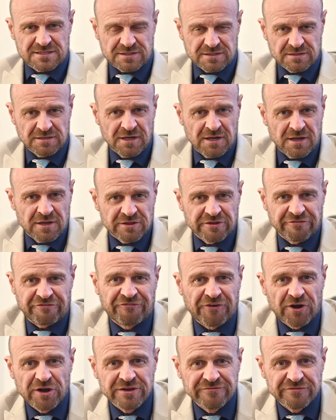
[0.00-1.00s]
the
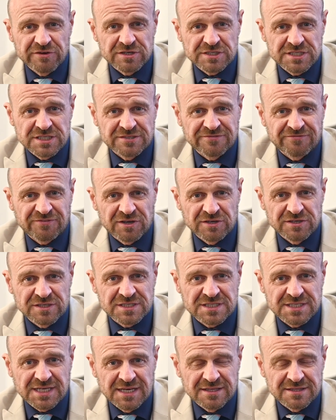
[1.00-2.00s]
fight versus flight
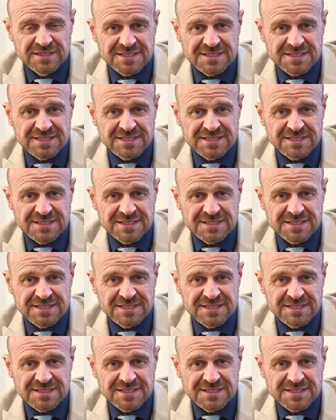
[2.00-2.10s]
state,